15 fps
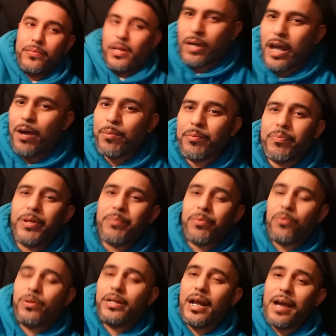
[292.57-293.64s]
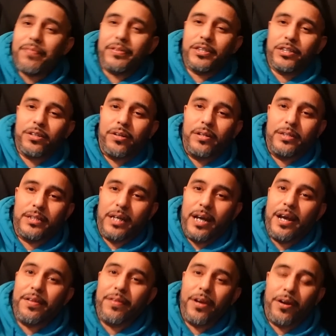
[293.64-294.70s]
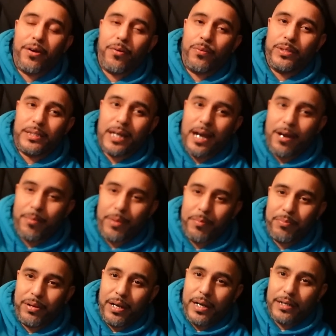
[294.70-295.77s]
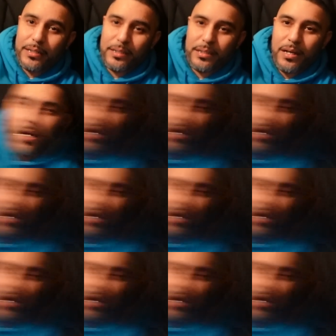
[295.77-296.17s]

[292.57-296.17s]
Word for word: helping people with life insurance and their retirement plans.